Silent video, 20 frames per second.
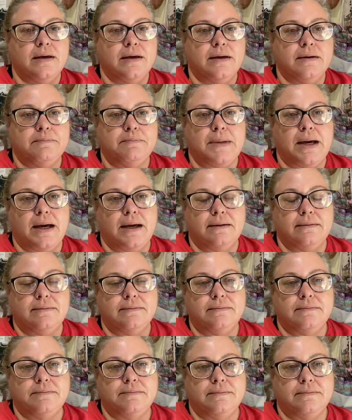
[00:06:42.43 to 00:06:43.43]
my
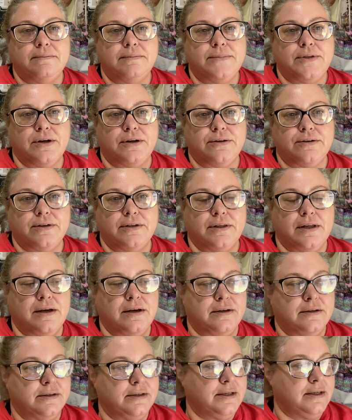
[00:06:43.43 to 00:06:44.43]

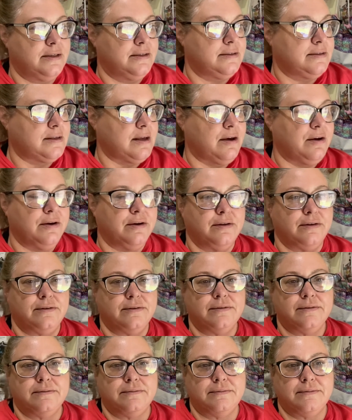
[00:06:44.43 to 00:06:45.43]
daughter-in-law is on
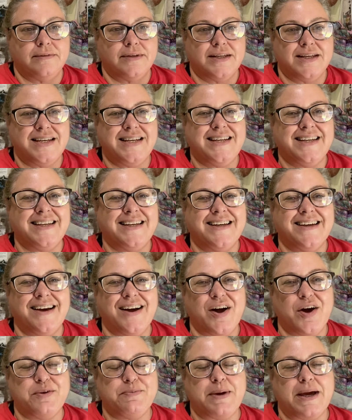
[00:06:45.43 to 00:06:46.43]

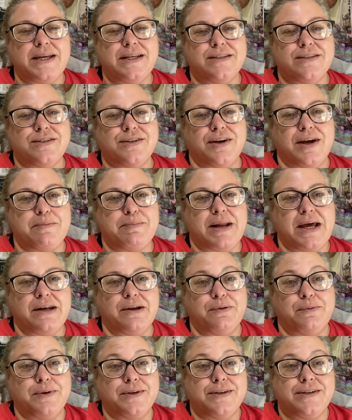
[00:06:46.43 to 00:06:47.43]
my Instagram and I
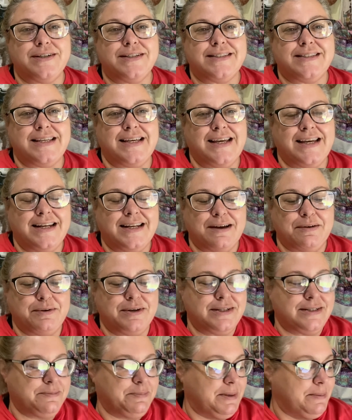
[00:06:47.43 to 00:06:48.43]
don't want her to see it. I
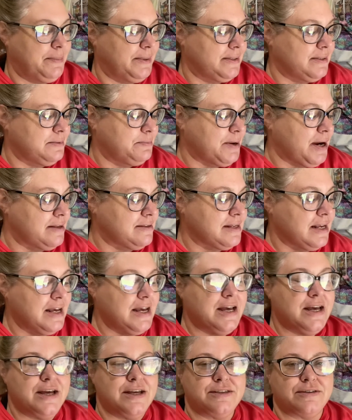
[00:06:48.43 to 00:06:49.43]
want it to be a big surprise.
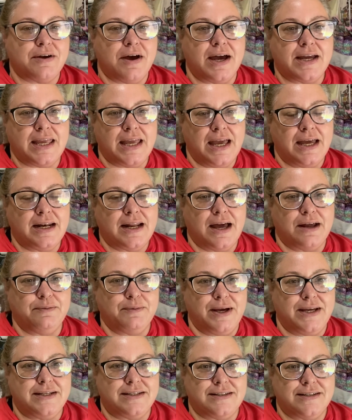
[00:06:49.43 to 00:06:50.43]
So I cannot
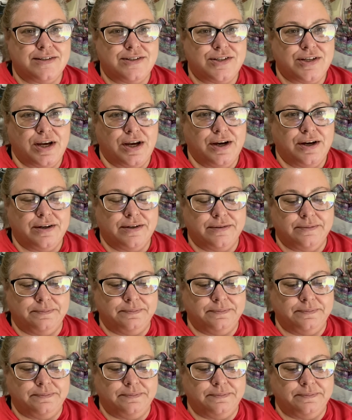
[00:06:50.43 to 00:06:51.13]
wait to share